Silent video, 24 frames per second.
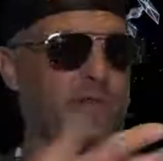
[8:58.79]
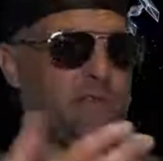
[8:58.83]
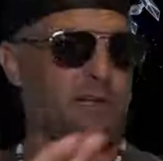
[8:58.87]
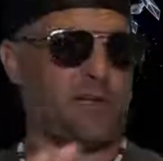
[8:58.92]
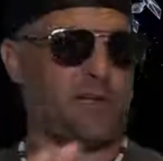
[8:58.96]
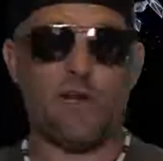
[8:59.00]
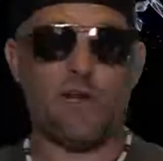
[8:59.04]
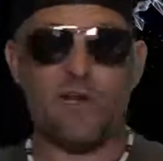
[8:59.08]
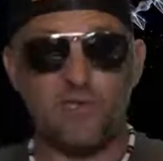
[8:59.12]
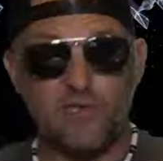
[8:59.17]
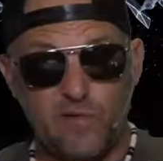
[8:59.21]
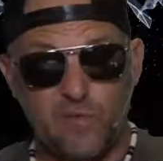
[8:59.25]
It's a
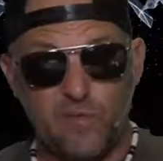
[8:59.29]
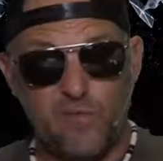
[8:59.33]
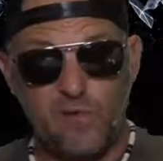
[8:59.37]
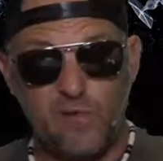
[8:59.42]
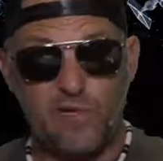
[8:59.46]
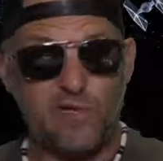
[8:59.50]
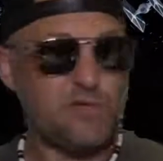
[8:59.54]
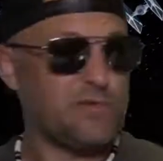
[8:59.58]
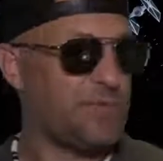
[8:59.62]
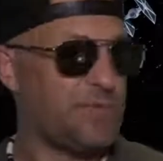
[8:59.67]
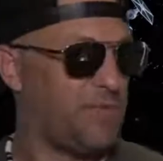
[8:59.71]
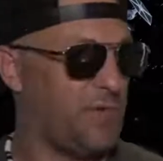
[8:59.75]
custom
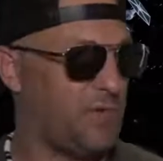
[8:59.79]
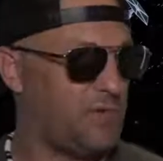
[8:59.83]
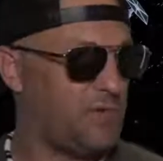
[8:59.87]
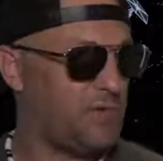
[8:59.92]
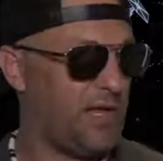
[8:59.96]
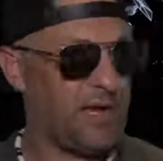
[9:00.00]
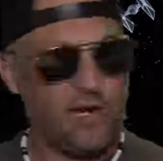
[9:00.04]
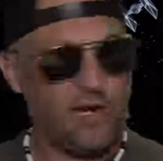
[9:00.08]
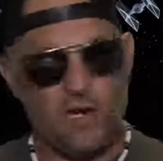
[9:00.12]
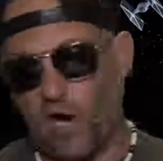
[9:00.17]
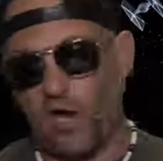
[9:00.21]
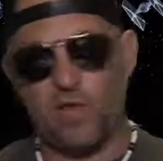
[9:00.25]
piece,
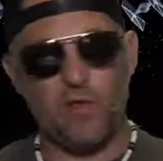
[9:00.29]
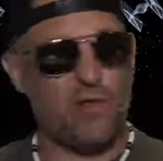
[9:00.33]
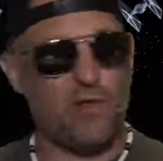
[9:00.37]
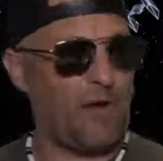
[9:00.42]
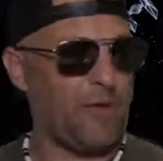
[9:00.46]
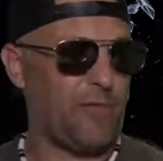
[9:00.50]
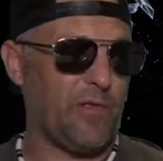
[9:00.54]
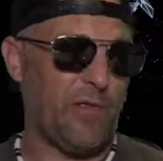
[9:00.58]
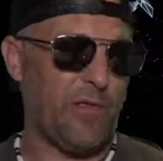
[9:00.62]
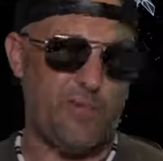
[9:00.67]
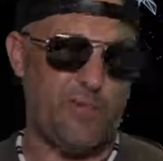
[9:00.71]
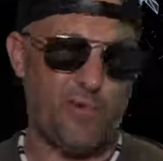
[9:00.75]
bootleg. Call it
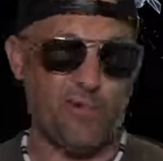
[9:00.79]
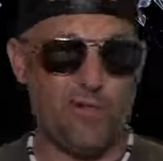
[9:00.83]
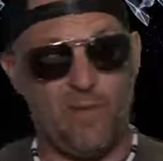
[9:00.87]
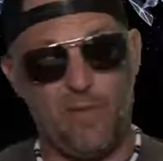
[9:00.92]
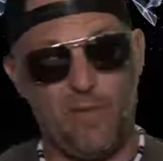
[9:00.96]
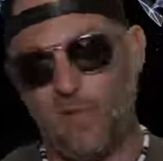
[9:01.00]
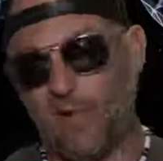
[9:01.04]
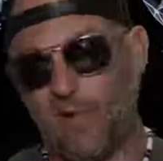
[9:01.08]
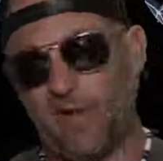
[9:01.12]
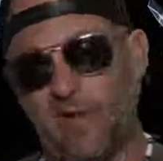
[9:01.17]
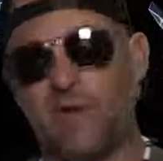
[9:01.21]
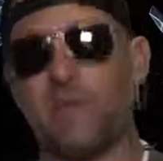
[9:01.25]
not really
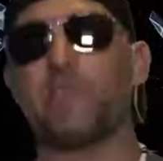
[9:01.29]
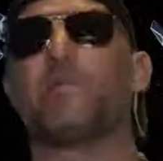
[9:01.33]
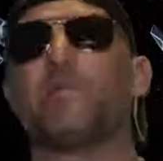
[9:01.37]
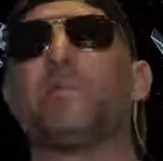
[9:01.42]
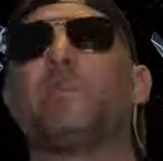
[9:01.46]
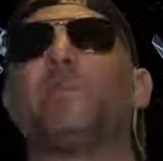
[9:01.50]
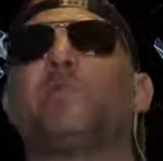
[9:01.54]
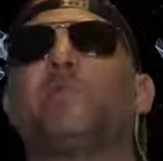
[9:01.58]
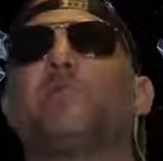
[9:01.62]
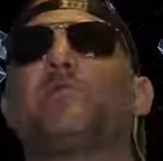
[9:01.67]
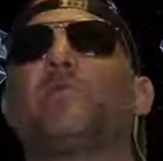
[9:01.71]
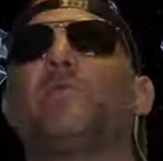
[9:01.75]
bootleg, but
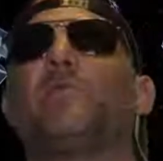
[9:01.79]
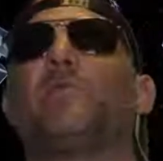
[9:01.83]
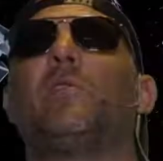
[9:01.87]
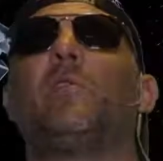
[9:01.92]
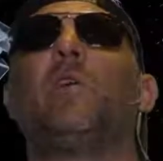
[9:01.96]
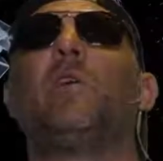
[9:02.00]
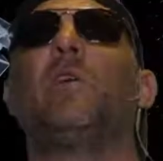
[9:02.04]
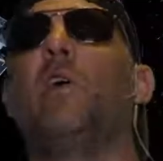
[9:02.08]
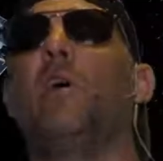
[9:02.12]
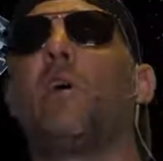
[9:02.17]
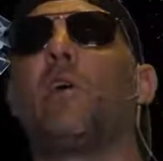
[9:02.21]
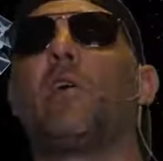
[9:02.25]
custom for sure.
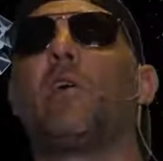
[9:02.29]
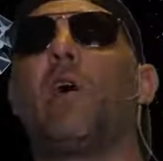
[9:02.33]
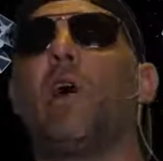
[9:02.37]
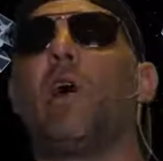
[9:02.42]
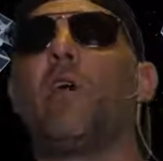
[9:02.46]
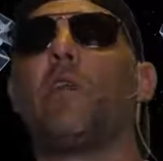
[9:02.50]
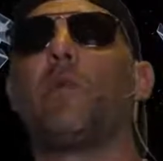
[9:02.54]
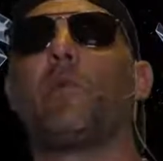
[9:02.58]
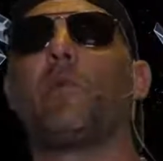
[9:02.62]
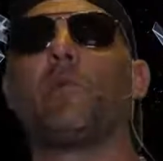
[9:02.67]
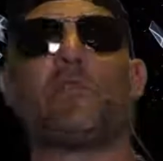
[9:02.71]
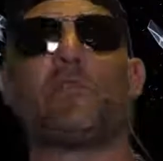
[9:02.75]

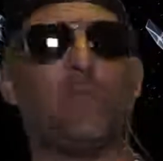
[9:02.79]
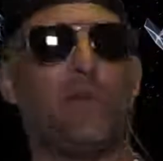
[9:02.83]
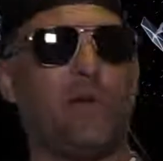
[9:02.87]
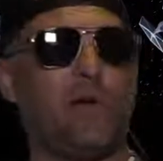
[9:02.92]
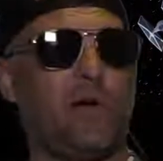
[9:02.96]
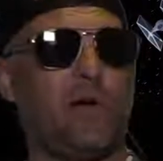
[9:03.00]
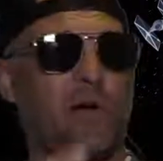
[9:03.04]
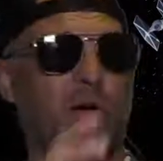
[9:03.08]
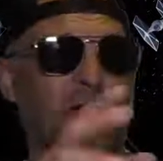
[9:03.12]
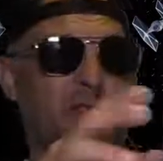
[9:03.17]
Call it what you will.